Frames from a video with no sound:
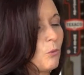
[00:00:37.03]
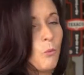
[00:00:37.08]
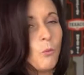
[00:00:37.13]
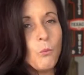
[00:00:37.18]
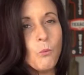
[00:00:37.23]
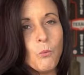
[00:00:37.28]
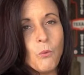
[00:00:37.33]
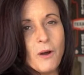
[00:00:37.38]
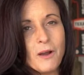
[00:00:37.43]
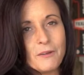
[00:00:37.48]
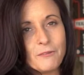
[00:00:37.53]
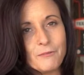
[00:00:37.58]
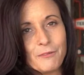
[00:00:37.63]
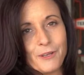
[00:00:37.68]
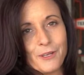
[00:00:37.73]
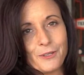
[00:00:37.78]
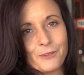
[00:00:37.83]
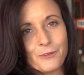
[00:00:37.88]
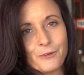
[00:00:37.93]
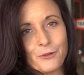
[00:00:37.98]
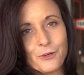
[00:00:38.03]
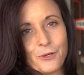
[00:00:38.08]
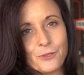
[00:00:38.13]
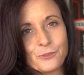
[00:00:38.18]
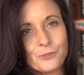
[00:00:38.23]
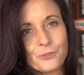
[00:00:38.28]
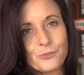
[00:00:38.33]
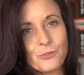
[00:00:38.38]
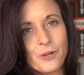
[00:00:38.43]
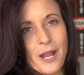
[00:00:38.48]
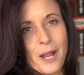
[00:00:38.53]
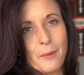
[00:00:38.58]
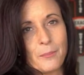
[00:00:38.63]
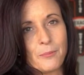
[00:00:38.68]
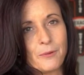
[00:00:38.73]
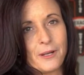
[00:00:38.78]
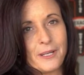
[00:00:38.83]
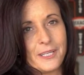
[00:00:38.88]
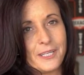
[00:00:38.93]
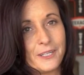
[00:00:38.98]
One Velcro strap
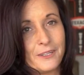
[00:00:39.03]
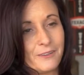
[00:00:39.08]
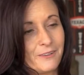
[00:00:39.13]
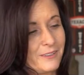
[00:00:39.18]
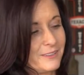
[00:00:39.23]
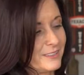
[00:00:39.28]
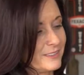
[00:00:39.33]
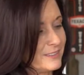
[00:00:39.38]
right here on the